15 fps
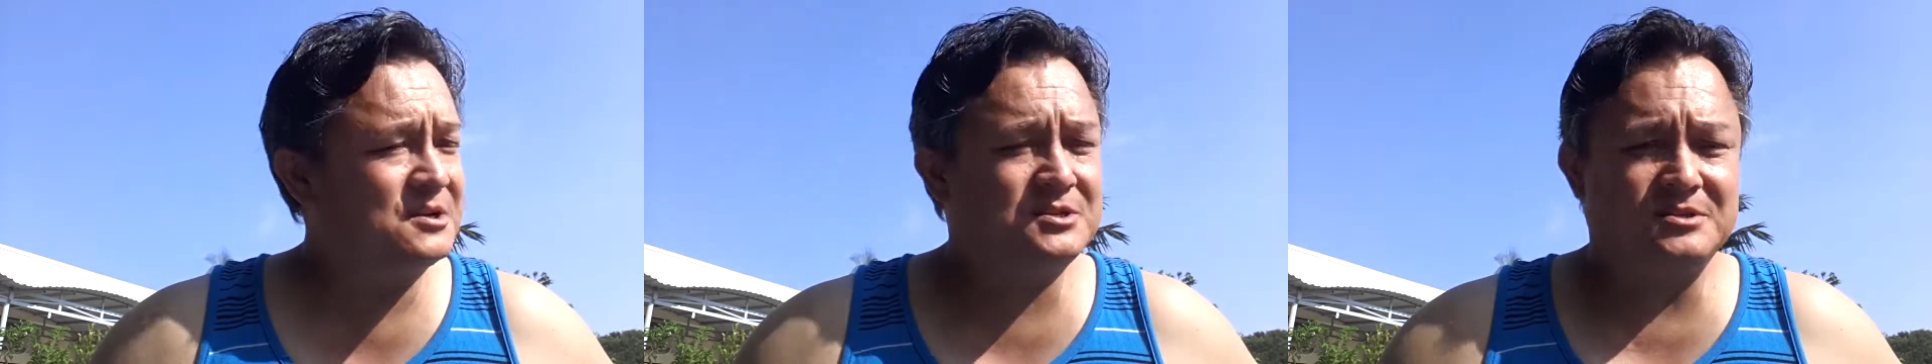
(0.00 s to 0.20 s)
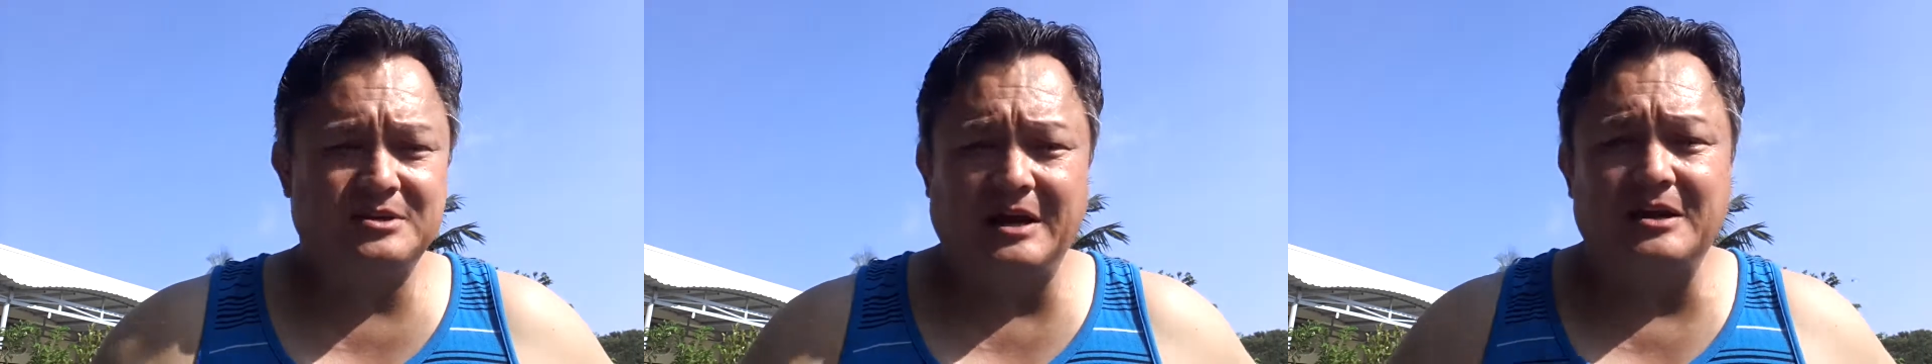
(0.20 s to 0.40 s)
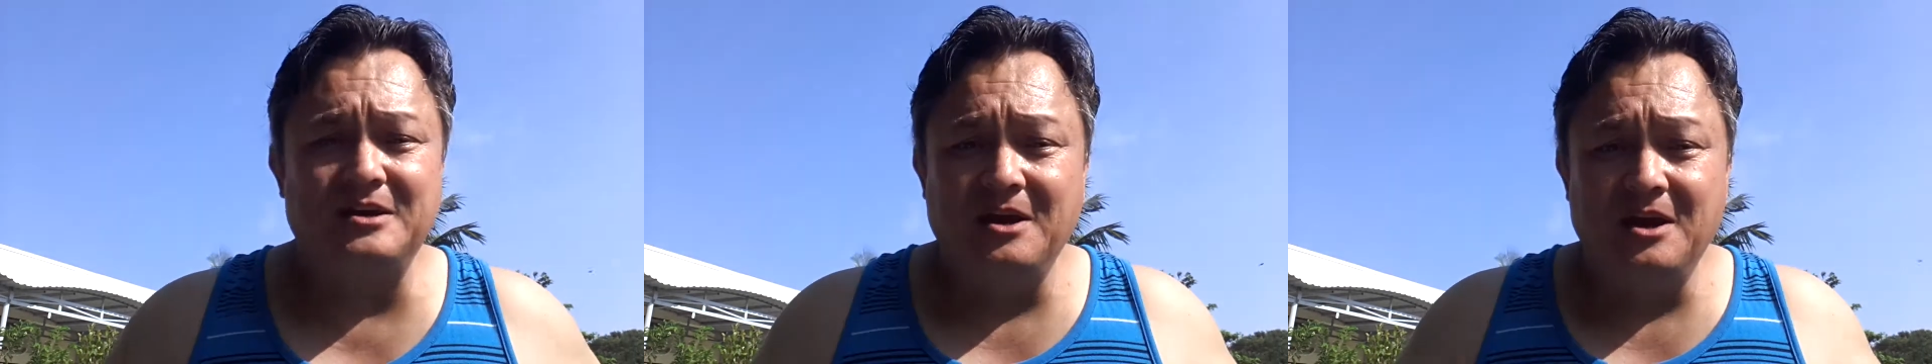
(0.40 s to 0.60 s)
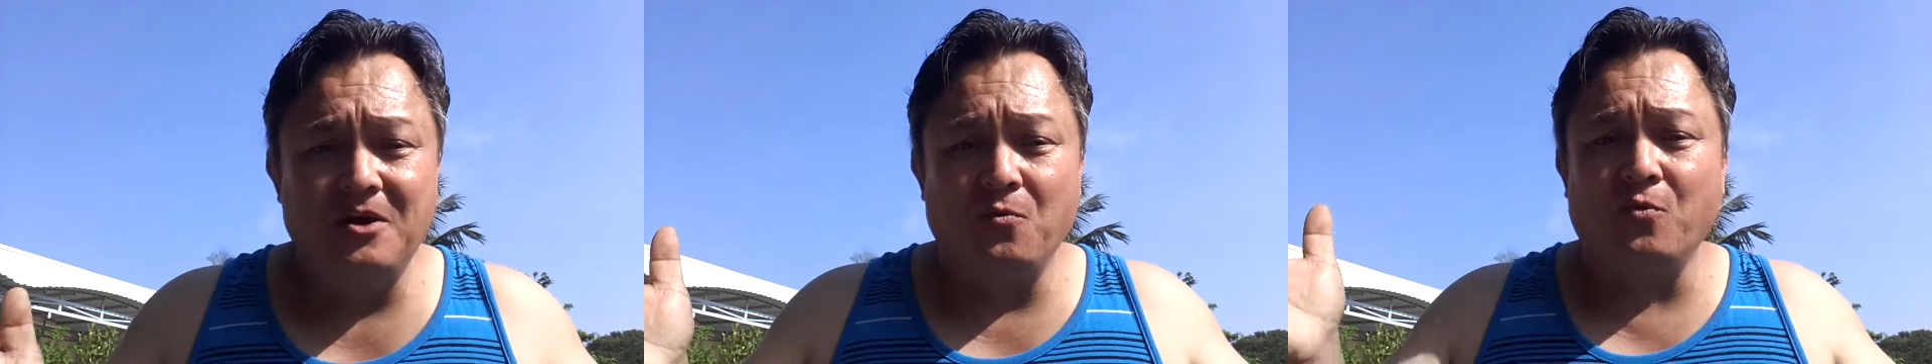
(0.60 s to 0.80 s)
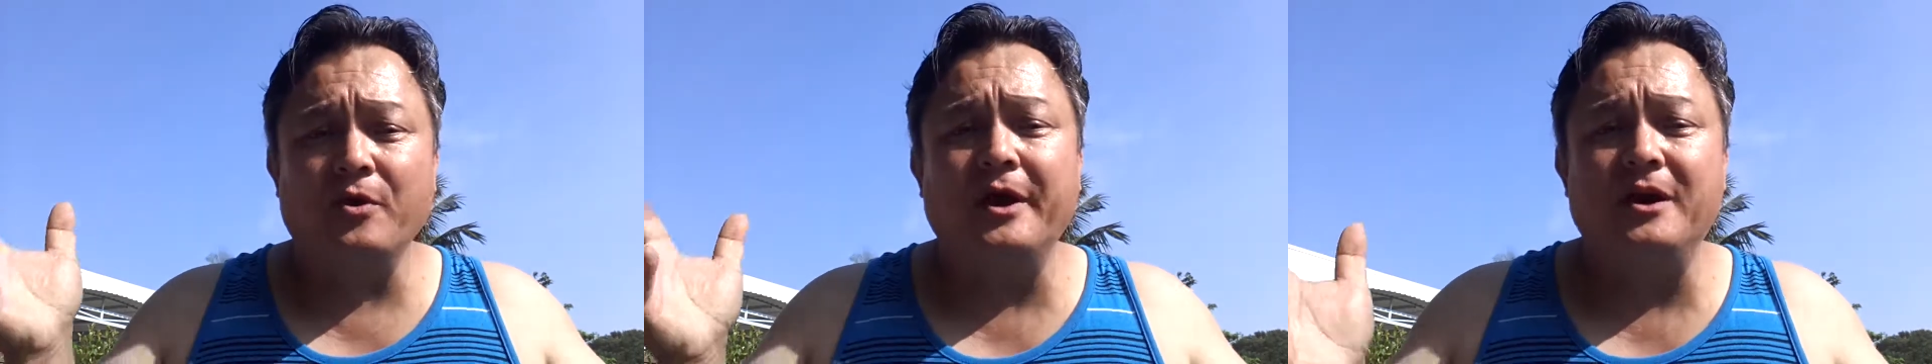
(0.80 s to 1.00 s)
It's not,
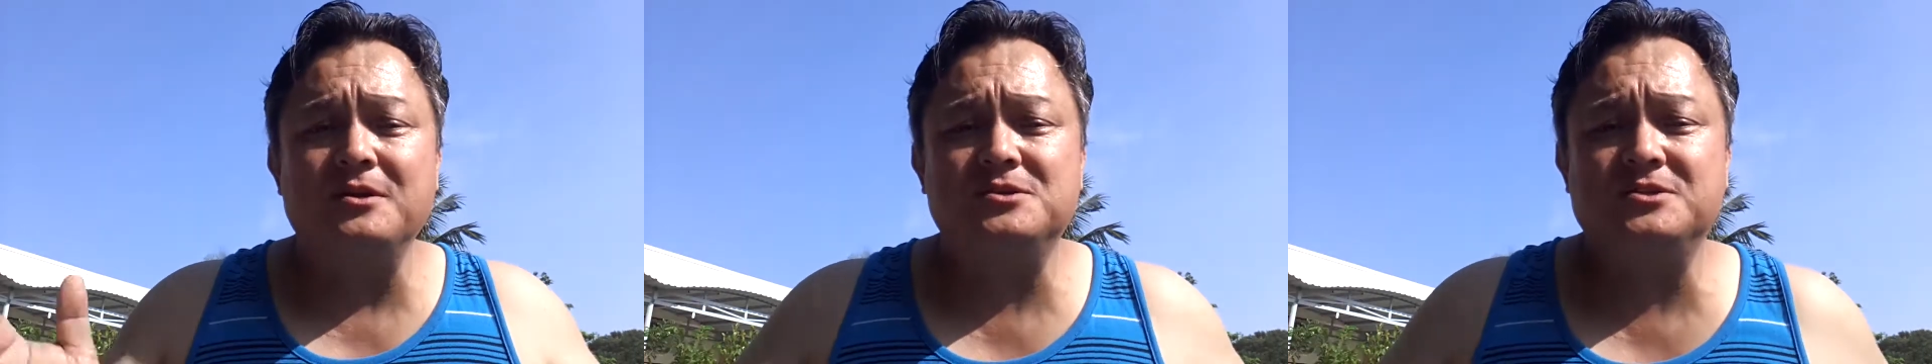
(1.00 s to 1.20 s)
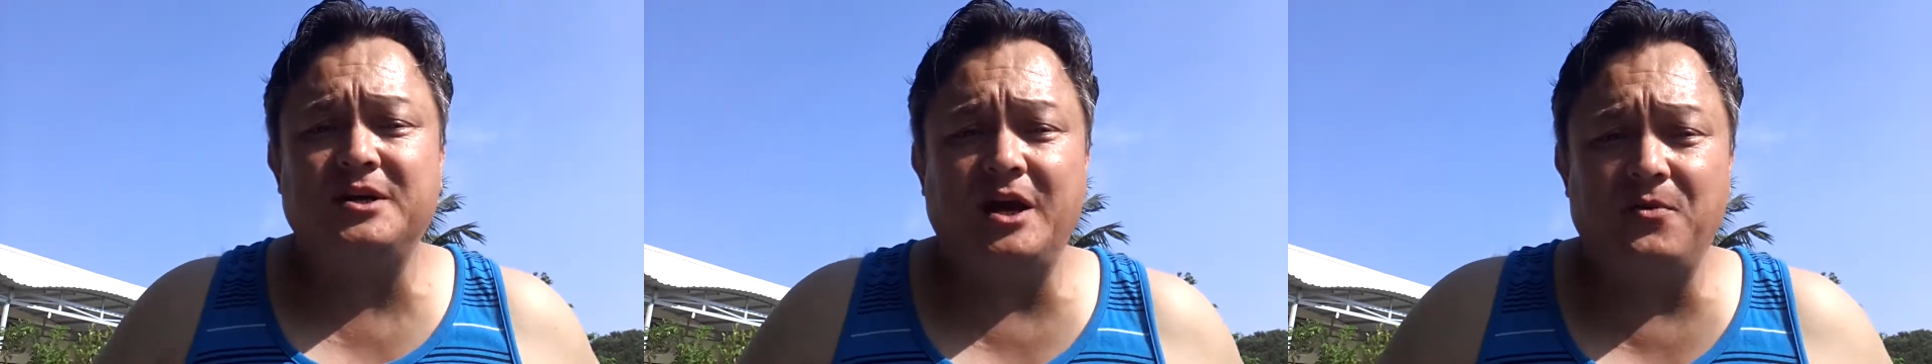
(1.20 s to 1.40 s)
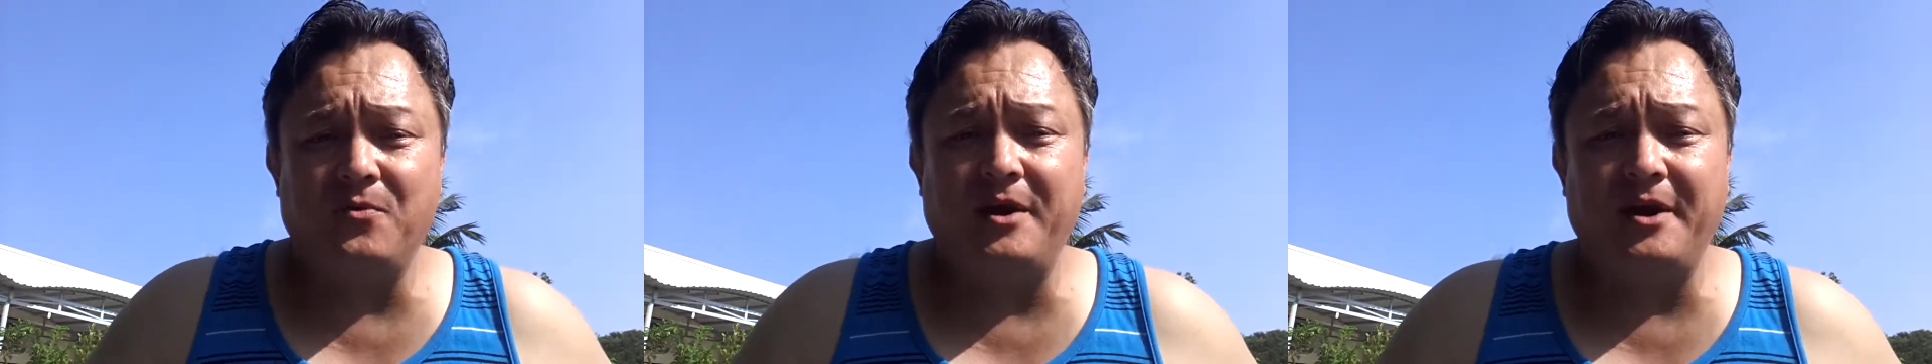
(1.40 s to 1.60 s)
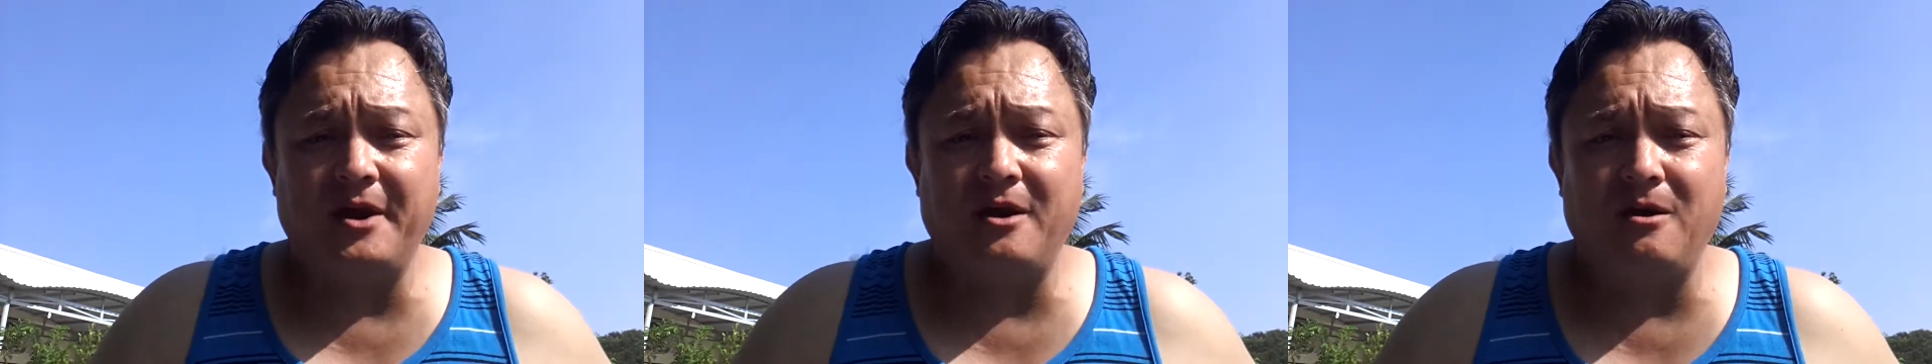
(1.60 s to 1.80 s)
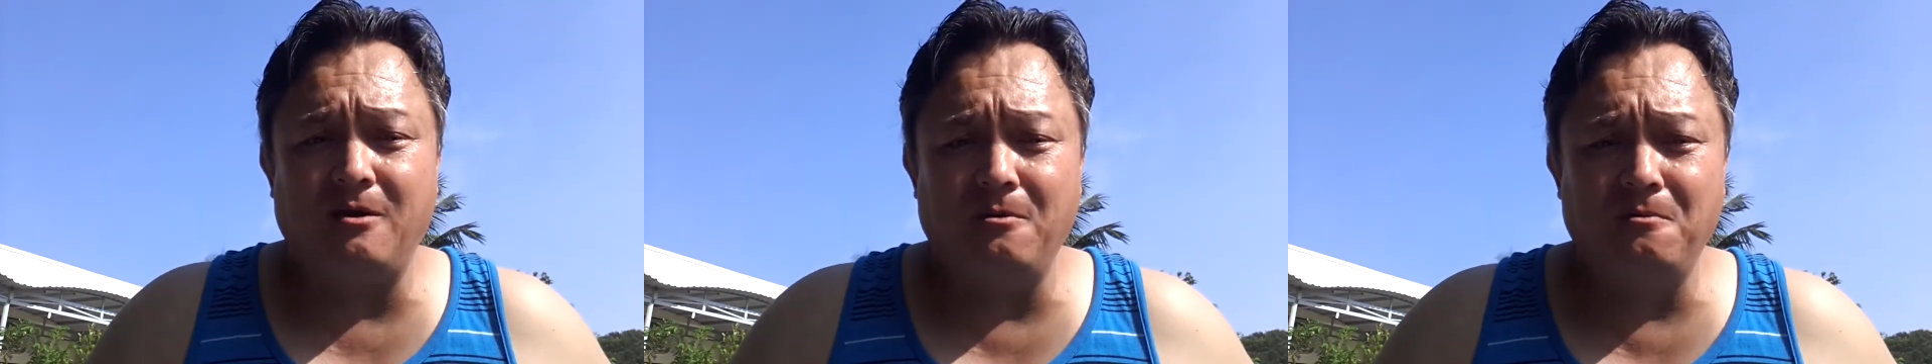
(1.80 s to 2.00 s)
we're outside right
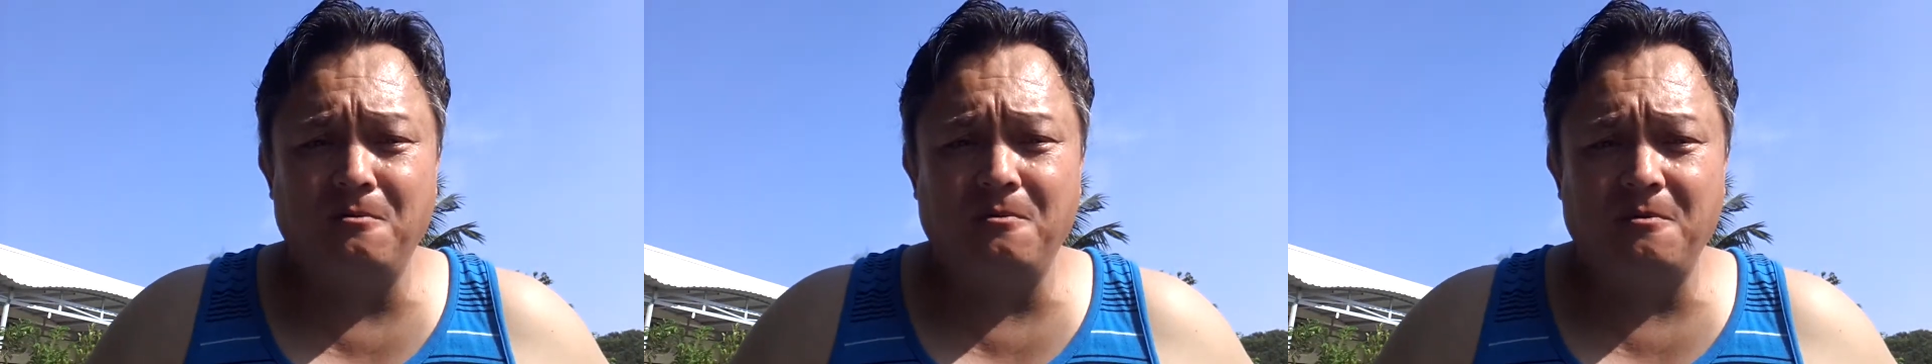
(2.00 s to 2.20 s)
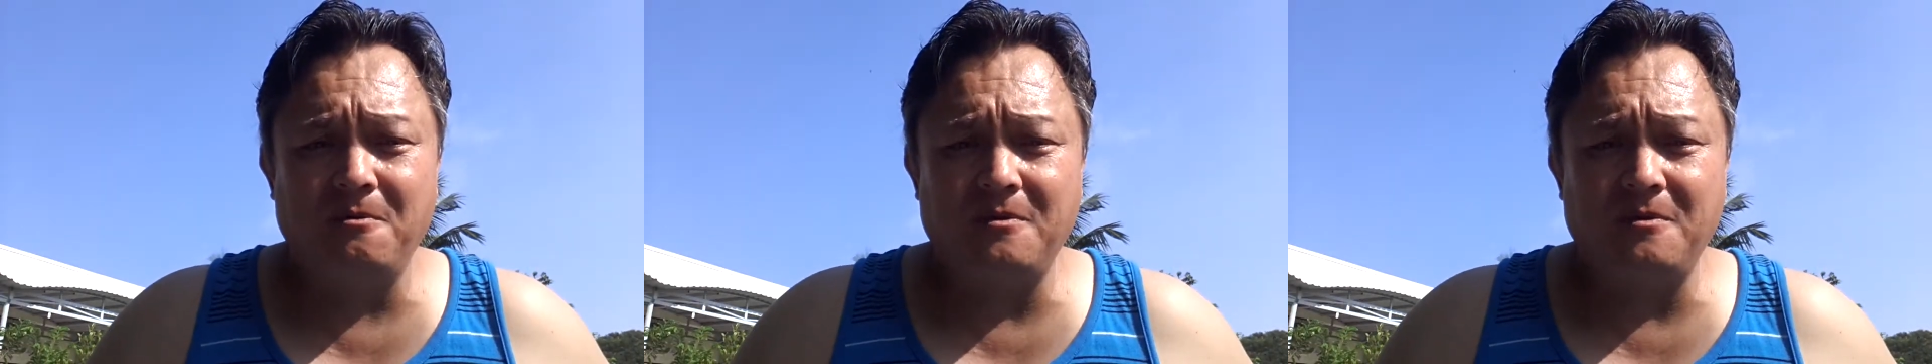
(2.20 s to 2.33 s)
now,